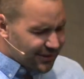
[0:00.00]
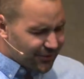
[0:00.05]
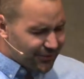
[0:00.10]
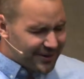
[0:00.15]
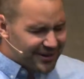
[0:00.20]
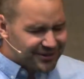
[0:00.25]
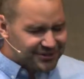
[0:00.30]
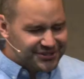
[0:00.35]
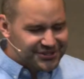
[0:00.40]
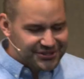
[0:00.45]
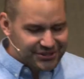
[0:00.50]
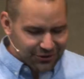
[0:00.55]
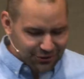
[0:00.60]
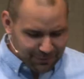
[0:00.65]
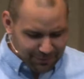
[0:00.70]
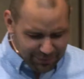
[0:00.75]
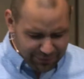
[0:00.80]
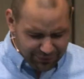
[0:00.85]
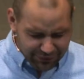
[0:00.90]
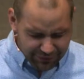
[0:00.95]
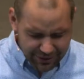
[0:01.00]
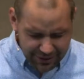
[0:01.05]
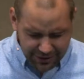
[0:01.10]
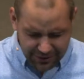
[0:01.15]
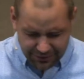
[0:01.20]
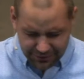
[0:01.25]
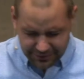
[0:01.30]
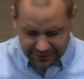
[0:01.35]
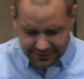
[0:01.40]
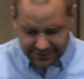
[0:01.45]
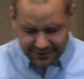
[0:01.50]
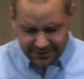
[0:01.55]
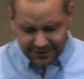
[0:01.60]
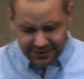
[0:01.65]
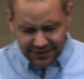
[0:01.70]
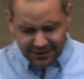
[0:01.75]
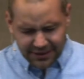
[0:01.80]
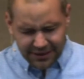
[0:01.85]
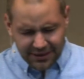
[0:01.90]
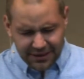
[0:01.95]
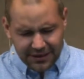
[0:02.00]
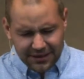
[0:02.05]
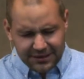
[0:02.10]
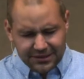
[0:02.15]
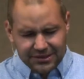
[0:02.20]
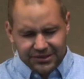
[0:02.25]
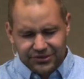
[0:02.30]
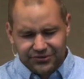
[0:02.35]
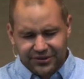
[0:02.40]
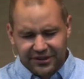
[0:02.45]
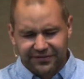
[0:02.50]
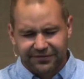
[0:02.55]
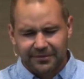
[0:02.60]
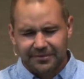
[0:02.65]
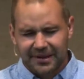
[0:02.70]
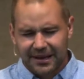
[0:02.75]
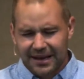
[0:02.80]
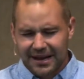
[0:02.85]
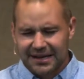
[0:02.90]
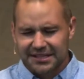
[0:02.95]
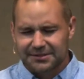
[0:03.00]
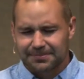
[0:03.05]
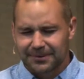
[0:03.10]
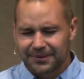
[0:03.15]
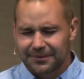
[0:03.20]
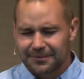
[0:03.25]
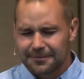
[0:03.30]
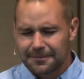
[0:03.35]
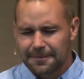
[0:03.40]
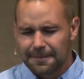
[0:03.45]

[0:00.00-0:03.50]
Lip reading: we are so prone to drift from the gospel.